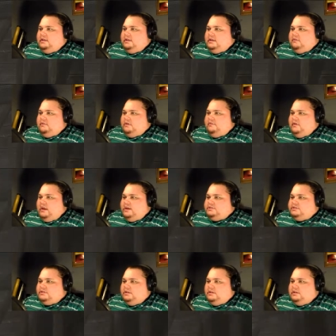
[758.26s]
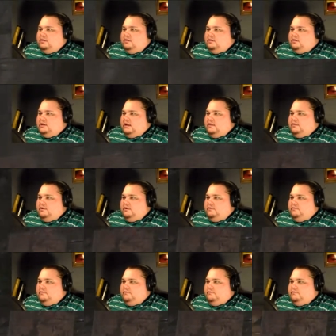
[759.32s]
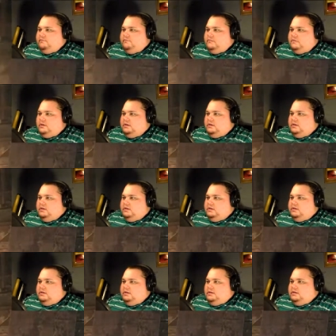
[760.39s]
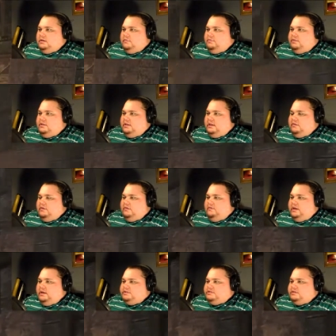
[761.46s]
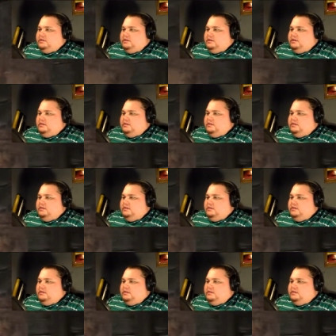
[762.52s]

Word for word: get rid of Ashley altogether. Completely get rid of Ashley.